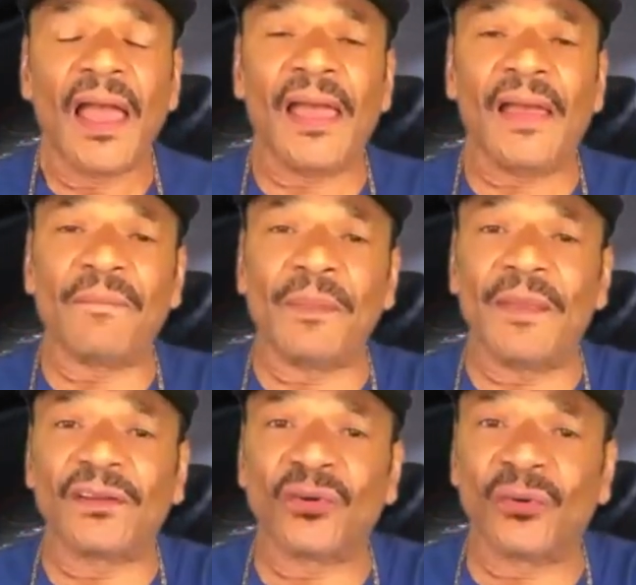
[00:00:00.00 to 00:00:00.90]
And
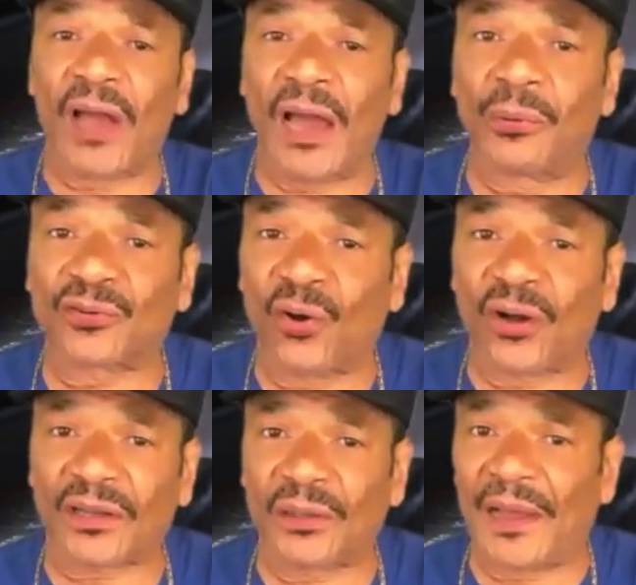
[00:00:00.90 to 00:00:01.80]
you and I were
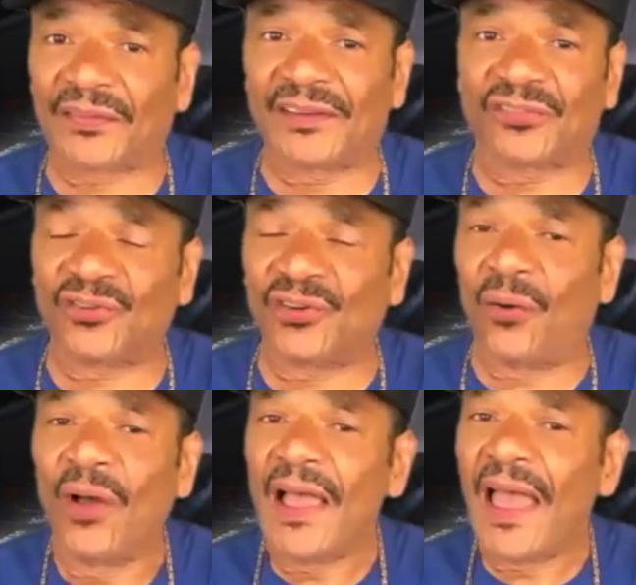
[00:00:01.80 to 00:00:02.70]
talking about this.
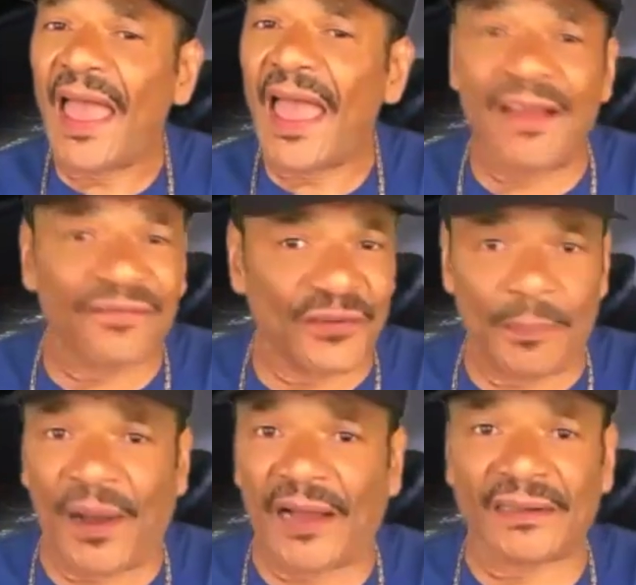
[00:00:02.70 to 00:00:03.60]

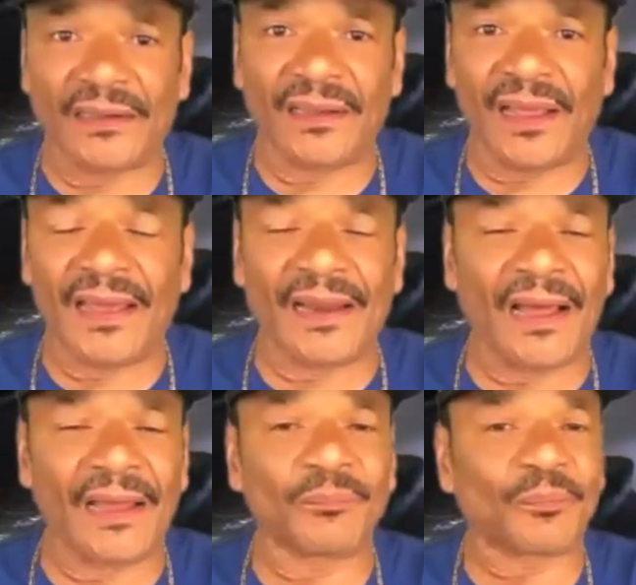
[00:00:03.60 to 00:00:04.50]
Everybody, and
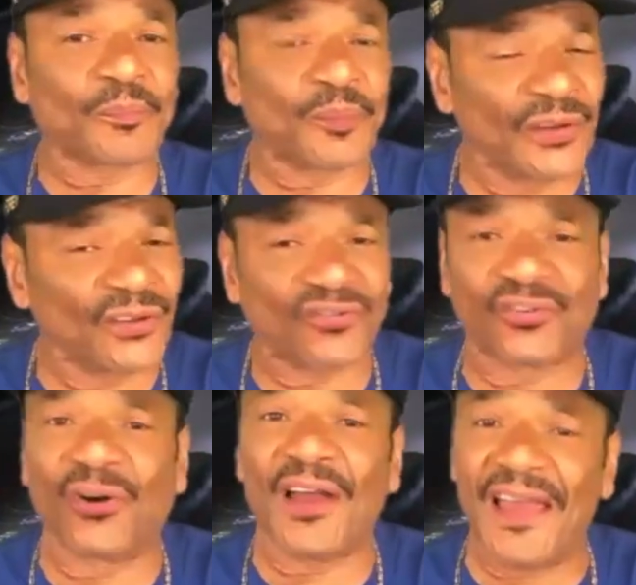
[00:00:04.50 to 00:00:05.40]
I'm pretty
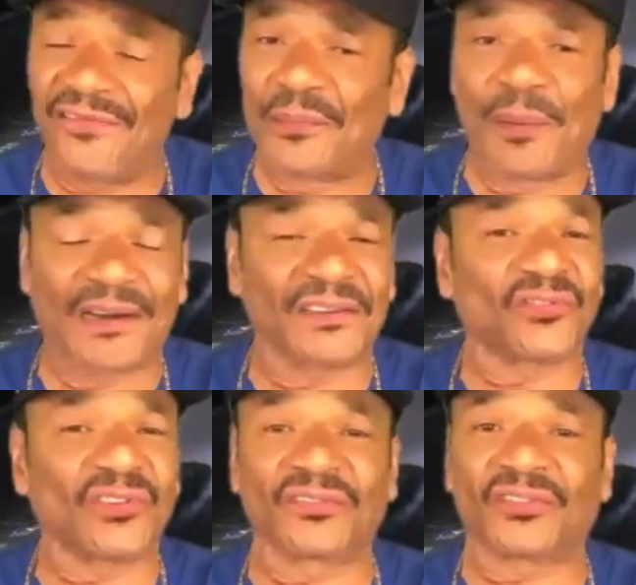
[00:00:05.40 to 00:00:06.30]
sure everybody
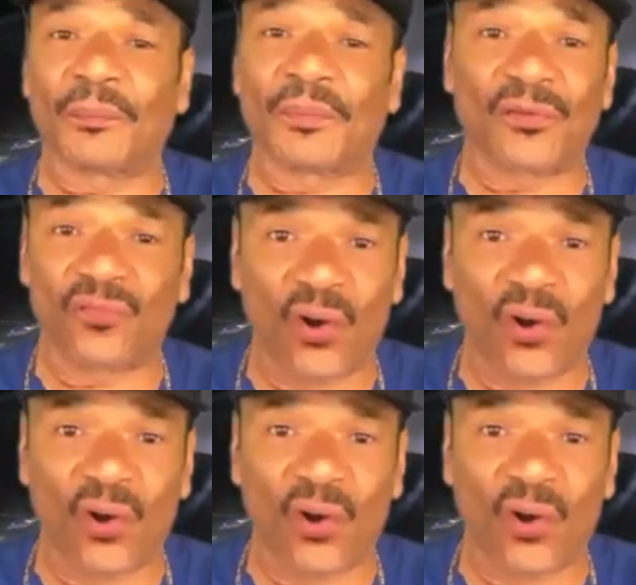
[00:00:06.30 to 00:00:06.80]
has done something